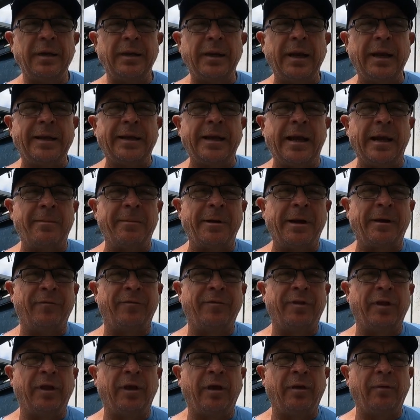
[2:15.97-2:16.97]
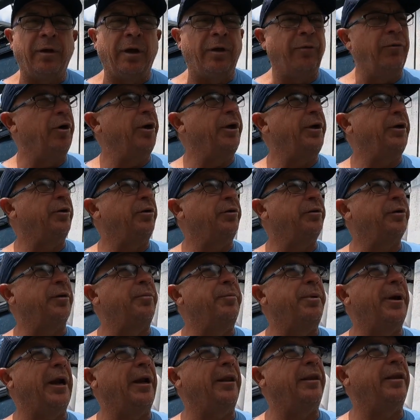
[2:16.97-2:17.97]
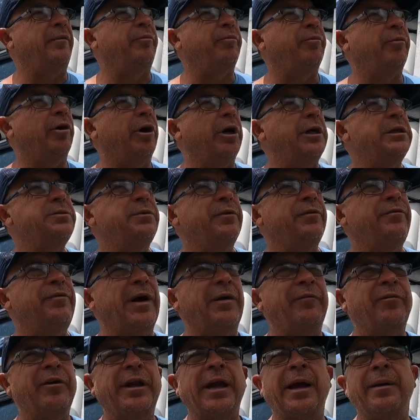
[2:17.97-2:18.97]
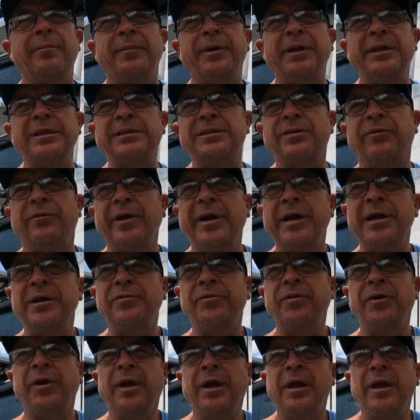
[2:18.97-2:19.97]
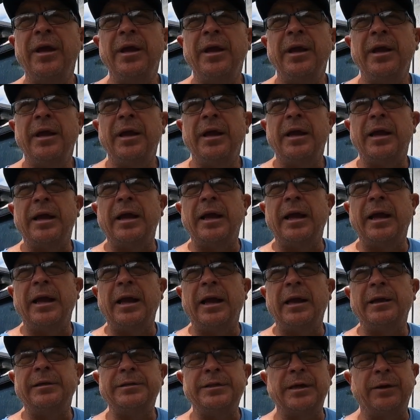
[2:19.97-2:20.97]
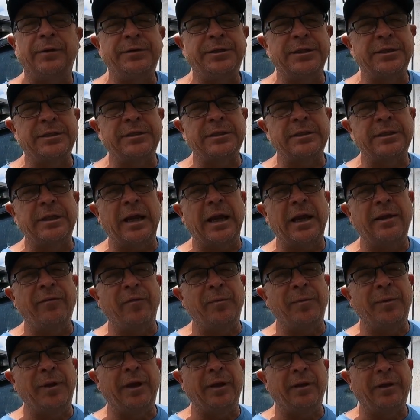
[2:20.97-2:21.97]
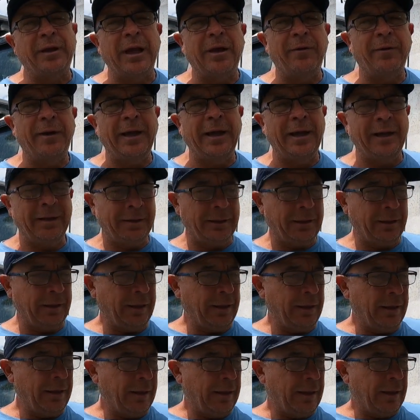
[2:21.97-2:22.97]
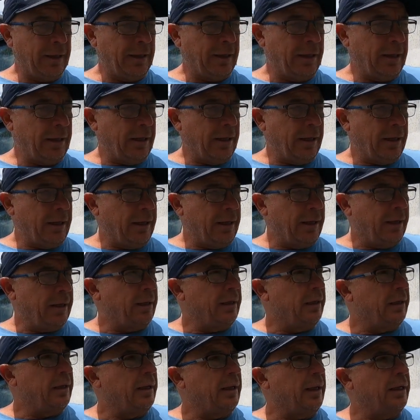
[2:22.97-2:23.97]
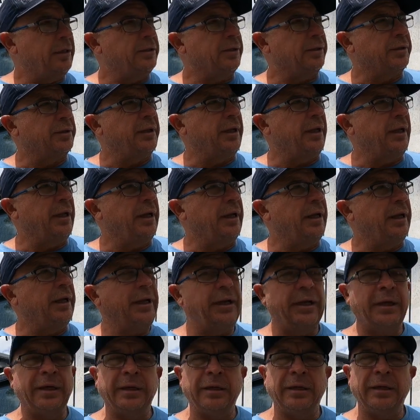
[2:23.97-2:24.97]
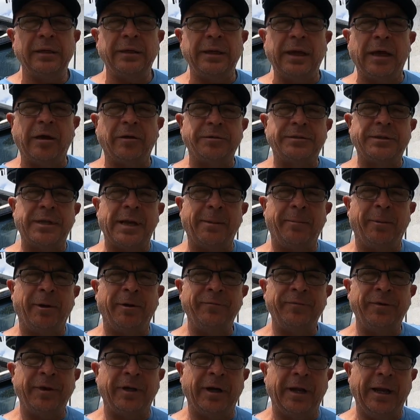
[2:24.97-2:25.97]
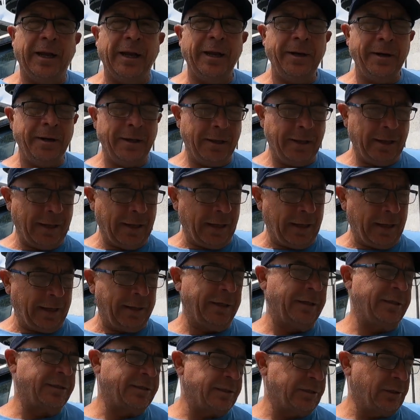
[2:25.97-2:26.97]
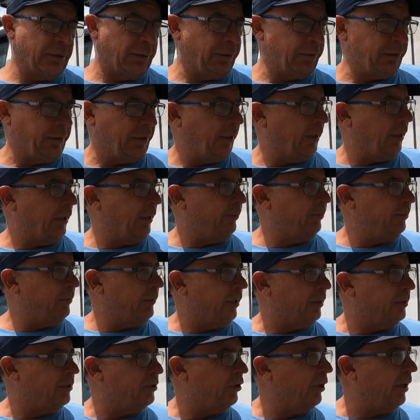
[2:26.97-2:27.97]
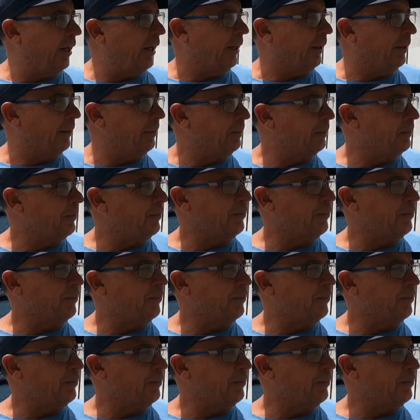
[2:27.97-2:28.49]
They came up with a really good competitive price with other companies around, so I just gave them the go-ahead. They took the old tub off that I had and installed the tray.